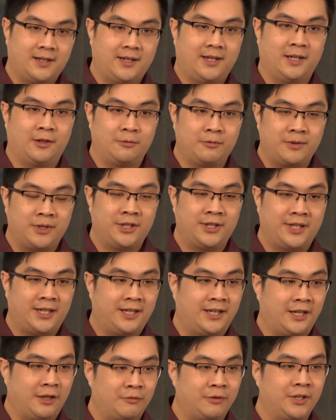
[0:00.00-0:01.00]
it
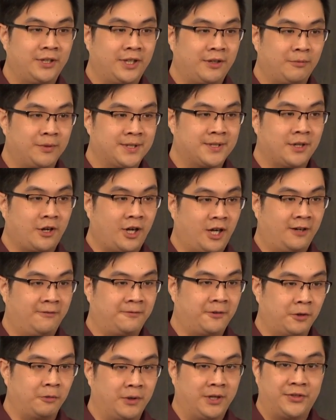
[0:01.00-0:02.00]
really was
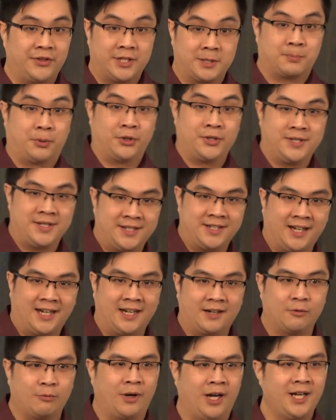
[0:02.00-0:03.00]
awful when this person
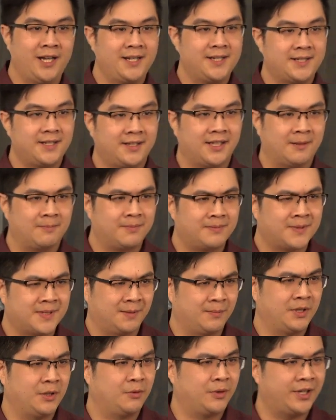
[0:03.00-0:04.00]
died. Why is it that
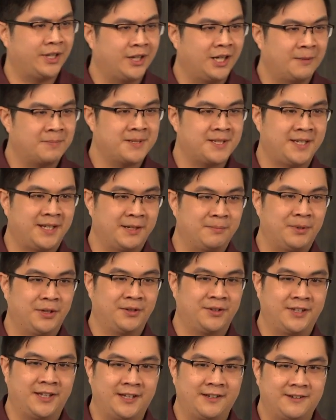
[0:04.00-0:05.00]
somebody will get upset
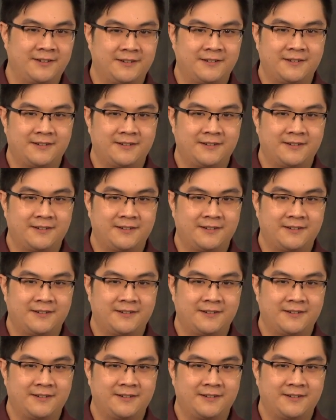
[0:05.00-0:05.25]
about that?